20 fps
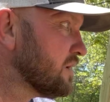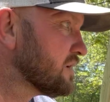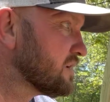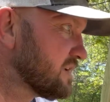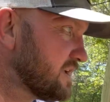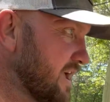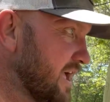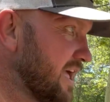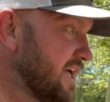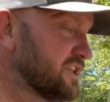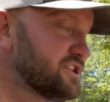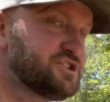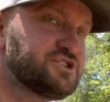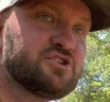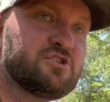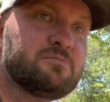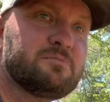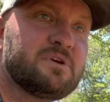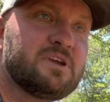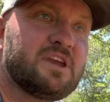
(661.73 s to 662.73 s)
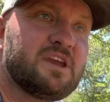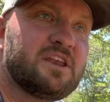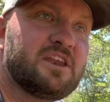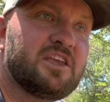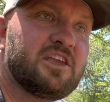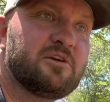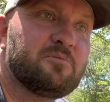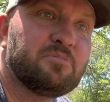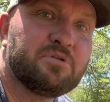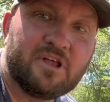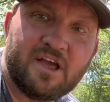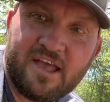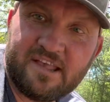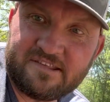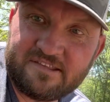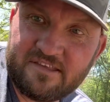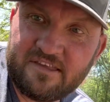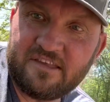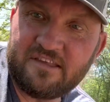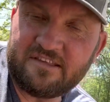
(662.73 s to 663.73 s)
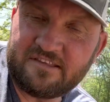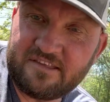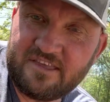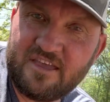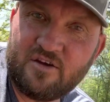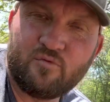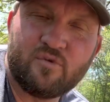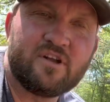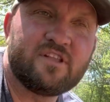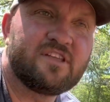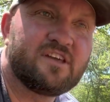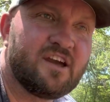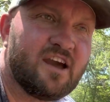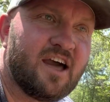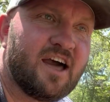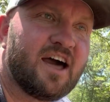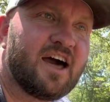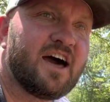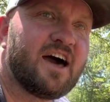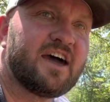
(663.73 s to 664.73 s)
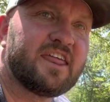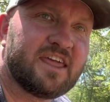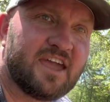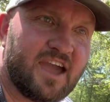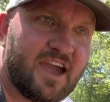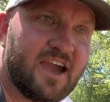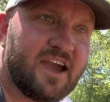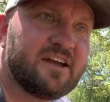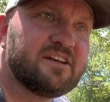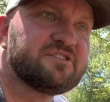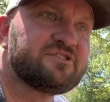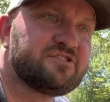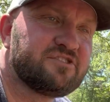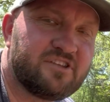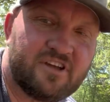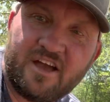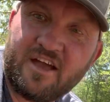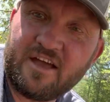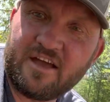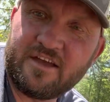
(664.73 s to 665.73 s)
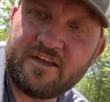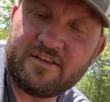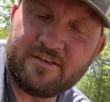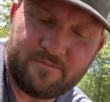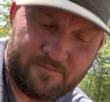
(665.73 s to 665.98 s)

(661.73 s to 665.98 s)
Count your many blessings, see what God has done.